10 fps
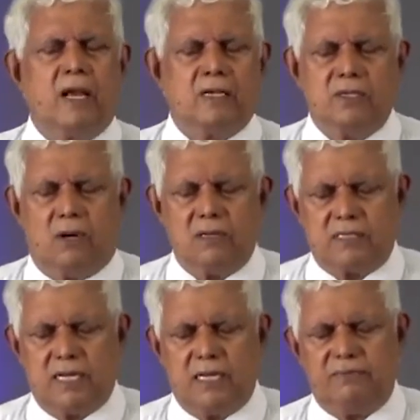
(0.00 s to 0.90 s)

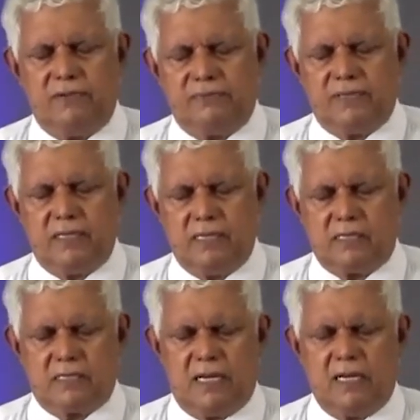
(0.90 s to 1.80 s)
10:15, He
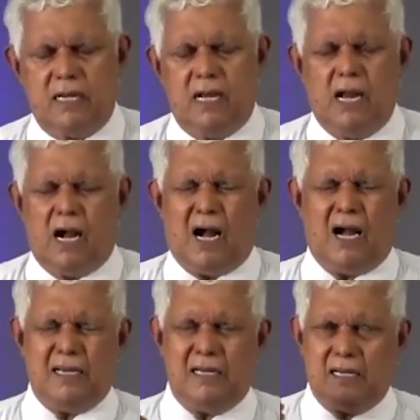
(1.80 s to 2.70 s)
said,
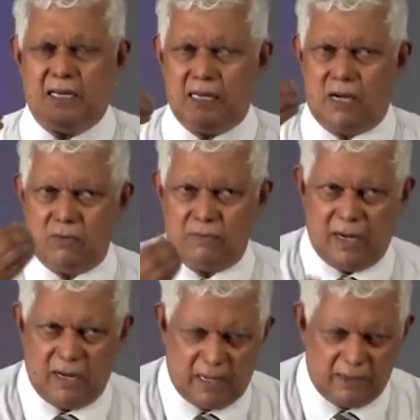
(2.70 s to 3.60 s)
I lay down
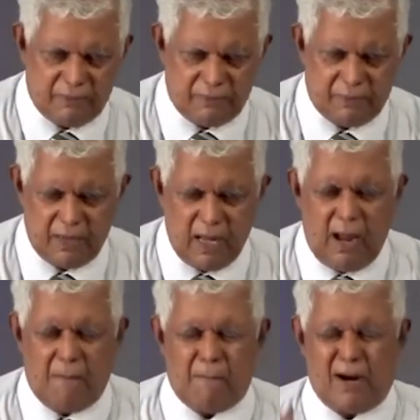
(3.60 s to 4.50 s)
my life,
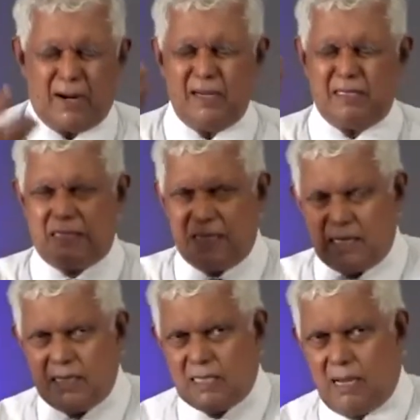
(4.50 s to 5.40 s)
but I
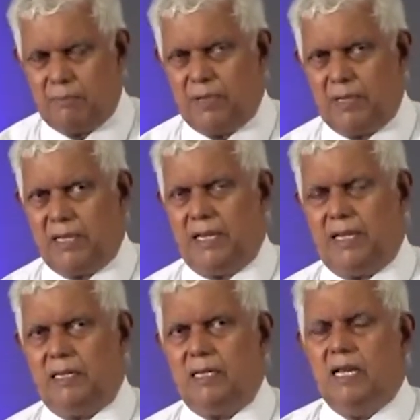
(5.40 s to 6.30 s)
take it up
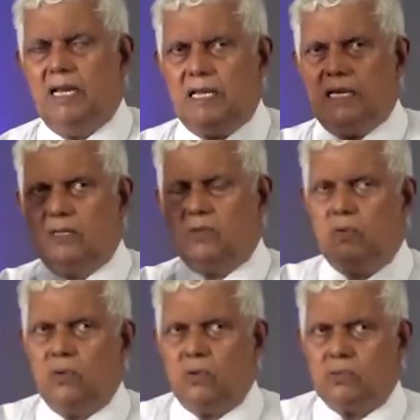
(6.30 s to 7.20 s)
again in
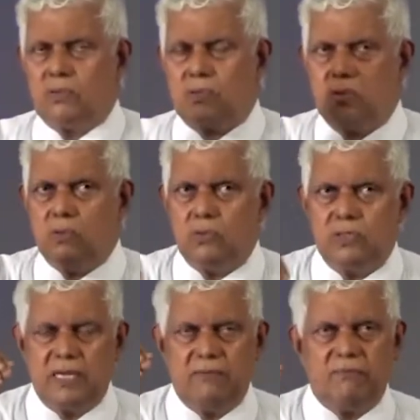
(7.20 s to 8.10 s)
those who
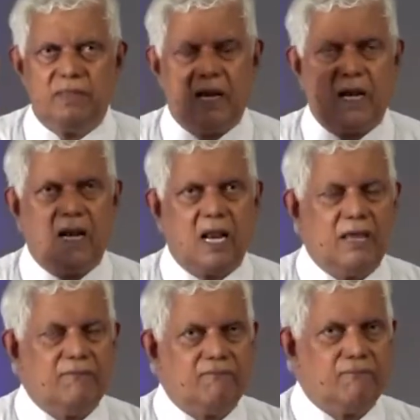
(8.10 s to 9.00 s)
give their
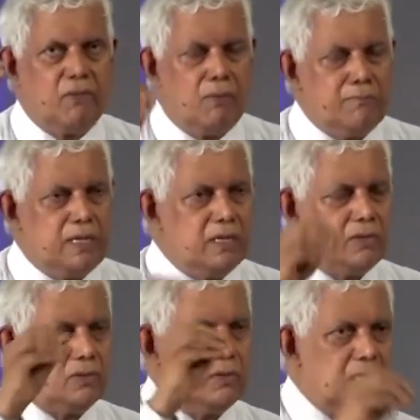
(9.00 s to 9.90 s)
life for me
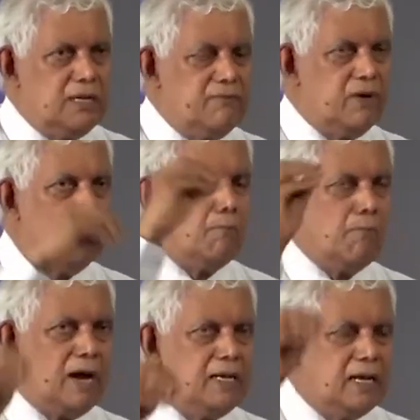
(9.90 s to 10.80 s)
to live
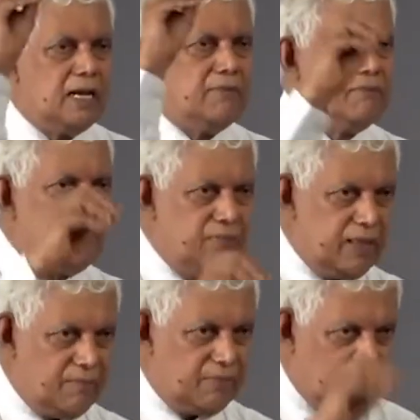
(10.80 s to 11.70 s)
my life in
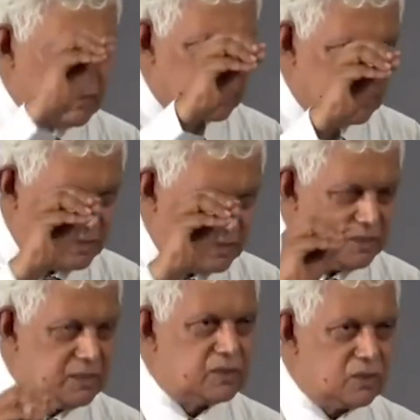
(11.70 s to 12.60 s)
them. That's the
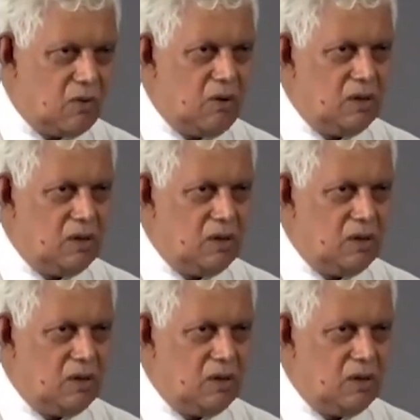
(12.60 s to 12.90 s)
Christian's call.